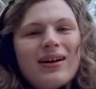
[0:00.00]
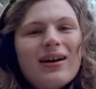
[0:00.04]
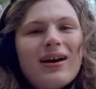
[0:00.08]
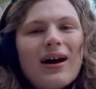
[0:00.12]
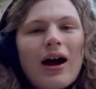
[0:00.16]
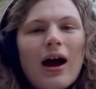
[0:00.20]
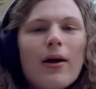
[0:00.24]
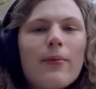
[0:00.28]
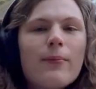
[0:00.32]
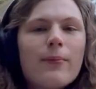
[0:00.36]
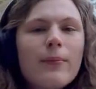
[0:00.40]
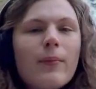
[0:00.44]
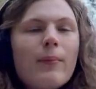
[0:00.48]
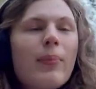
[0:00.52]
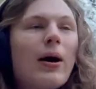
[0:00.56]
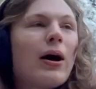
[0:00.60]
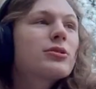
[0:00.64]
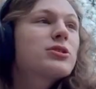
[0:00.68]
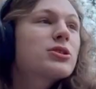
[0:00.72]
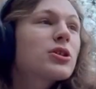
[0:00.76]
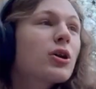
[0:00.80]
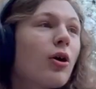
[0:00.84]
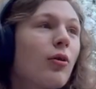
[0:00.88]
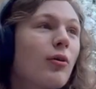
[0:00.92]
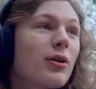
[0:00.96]
about
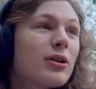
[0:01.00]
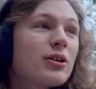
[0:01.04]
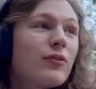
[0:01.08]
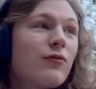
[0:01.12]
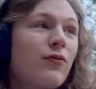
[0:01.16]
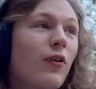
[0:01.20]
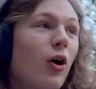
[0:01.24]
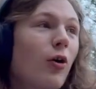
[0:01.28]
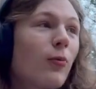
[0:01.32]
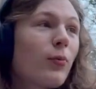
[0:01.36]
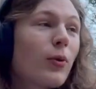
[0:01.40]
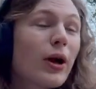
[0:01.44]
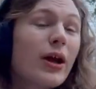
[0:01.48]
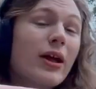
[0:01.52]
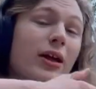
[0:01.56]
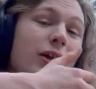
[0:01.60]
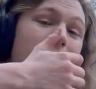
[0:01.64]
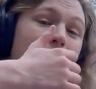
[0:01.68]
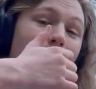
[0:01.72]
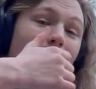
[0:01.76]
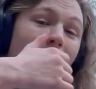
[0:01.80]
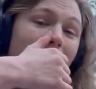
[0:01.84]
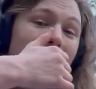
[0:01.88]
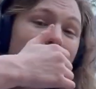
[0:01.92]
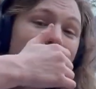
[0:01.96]
to go into fall break. You
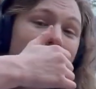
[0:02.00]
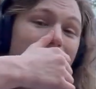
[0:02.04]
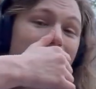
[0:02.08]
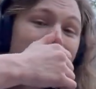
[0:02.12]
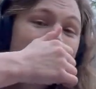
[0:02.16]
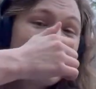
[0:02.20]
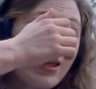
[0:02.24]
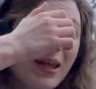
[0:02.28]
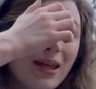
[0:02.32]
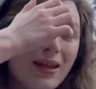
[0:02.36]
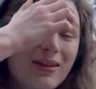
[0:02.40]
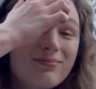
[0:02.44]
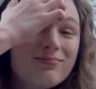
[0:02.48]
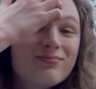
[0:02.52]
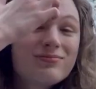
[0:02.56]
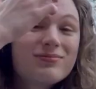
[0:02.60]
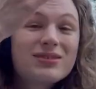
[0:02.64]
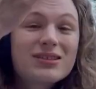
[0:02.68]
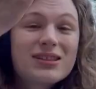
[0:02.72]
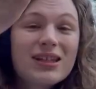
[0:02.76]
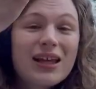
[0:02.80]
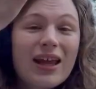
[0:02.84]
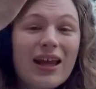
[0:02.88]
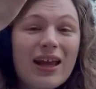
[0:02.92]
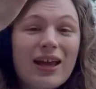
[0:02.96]
might be
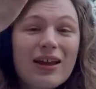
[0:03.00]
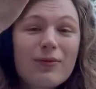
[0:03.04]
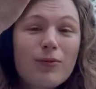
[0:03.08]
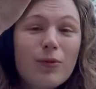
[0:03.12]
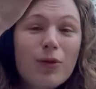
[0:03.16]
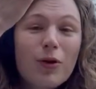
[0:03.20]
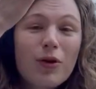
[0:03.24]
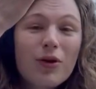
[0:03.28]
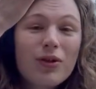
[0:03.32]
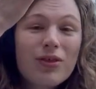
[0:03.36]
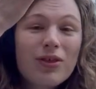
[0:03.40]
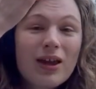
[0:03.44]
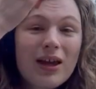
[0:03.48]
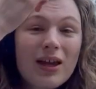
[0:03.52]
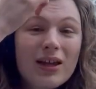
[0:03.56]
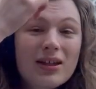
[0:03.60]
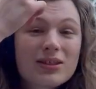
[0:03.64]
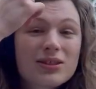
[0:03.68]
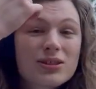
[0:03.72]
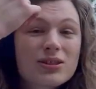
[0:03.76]
seeing more things